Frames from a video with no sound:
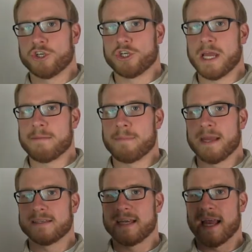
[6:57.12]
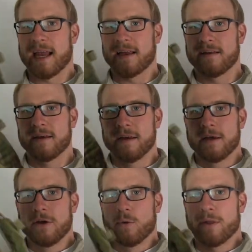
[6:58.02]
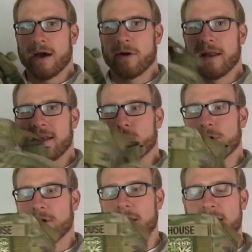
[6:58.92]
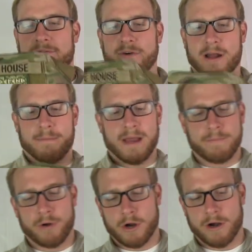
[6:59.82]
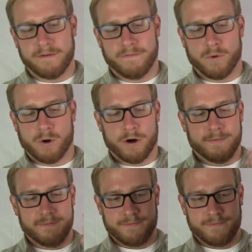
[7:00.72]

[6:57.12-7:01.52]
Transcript: shape maintained without any real effort on my part for